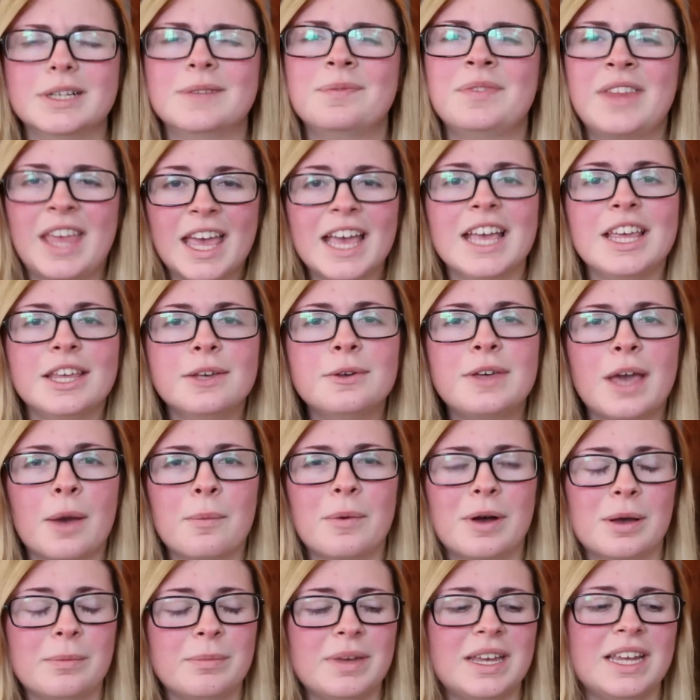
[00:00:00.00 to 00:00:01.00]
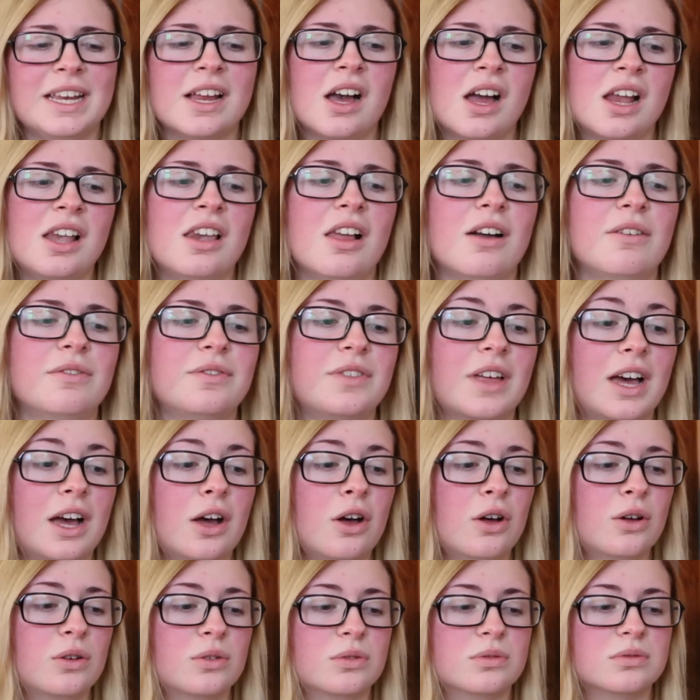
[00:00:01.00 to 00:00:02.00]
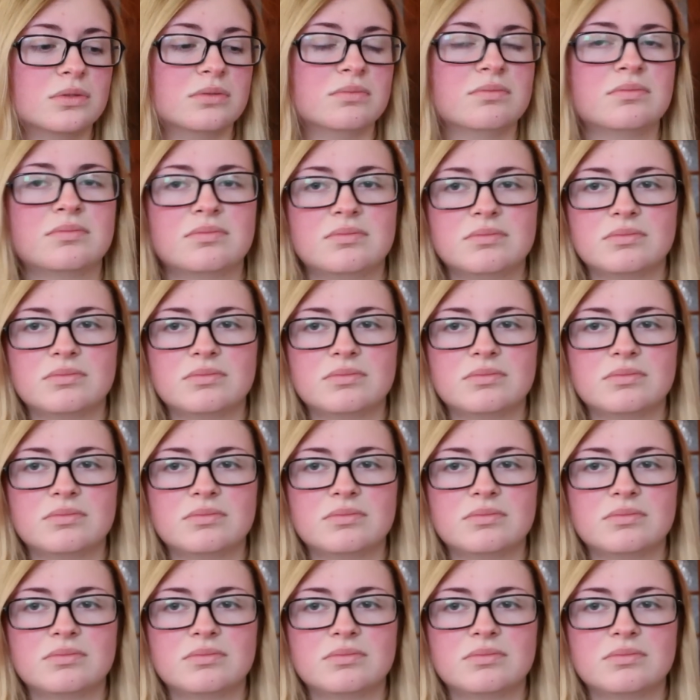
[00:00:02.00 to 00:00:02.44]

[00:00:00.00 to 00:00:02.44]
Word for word: but you get what I mean. I love that whole